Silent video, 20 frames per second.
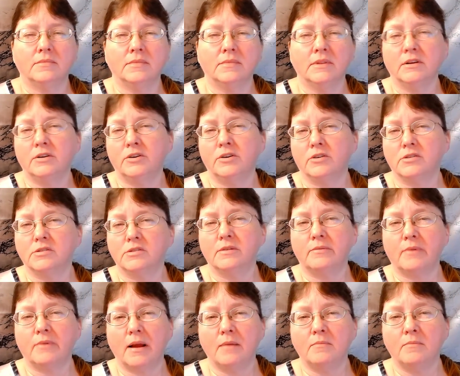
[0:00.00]
little nursery
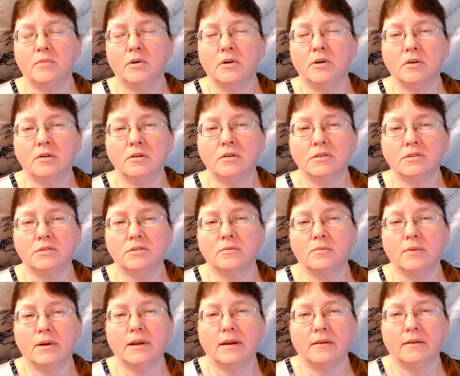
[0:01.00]
rhyme books or
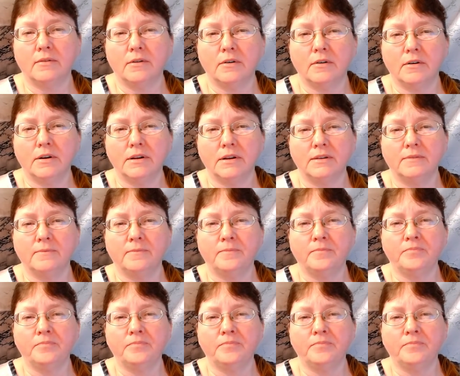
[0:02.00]
whatever, and